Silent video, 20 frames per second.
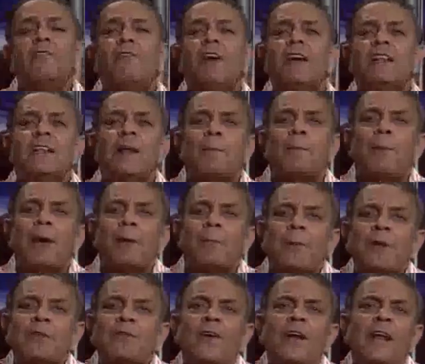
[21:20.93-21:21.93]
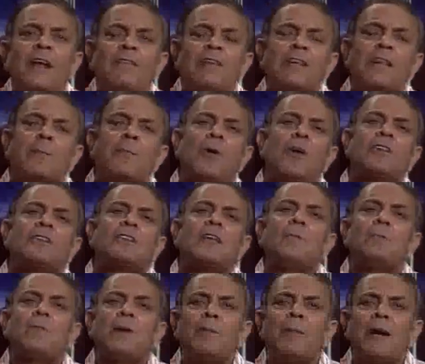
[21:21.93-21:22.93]
What is the purpose for having the policy
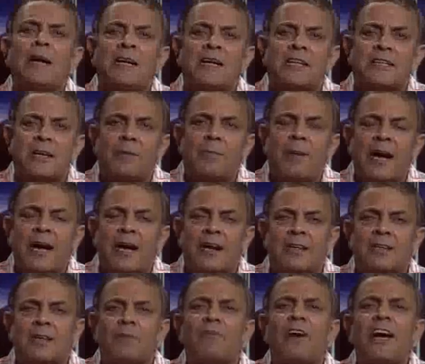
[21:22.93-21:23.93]
implementation mechanism?